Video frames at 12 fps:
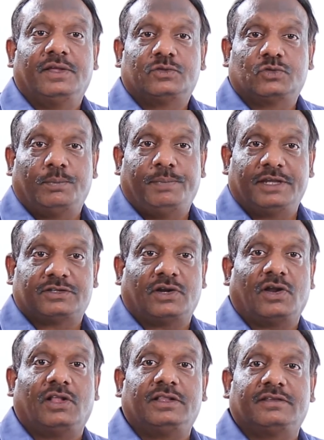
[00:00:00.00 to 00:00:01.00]
So based on
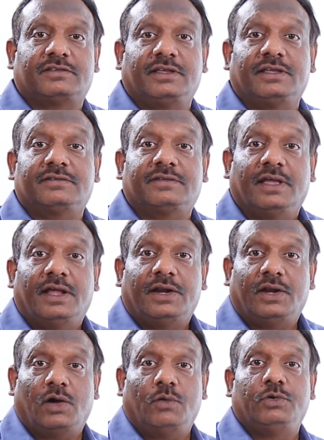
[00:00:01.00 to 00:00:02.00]
all these things,
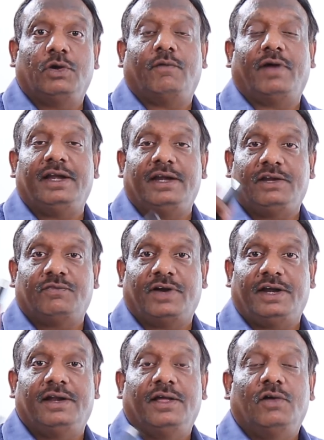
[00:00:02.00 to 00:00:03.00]
now you have
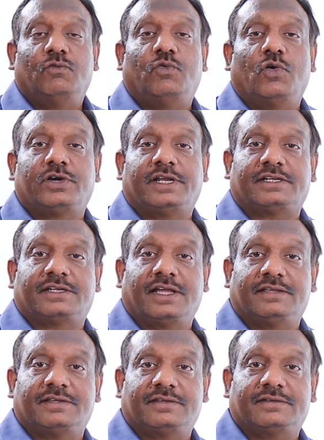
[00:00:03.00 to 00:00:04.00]
identified 4 test
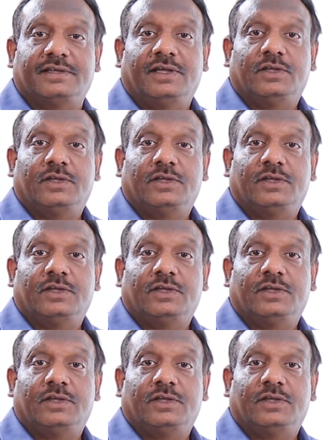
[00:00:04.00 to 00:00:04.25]
cases.